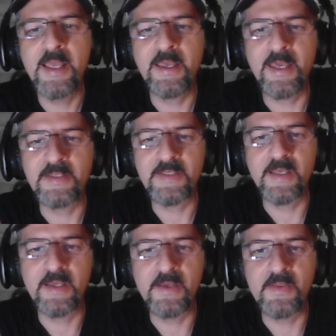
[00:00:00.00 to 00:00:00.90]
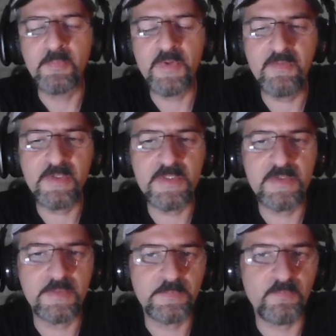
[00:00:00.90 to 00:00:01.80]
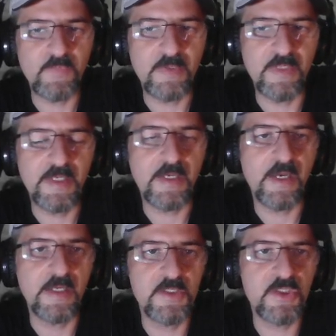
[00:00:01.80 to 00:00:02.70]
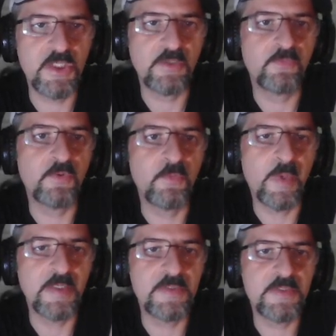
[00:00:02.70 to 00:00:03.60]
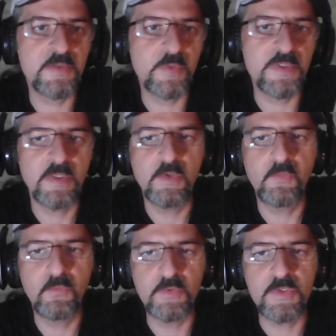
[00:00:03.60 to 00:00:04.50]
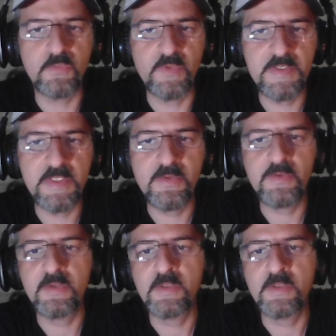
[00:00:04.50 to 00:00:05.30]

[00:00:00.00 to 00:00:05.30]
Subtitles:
And the previous deck I shot for monsters was Fruits of Iskith,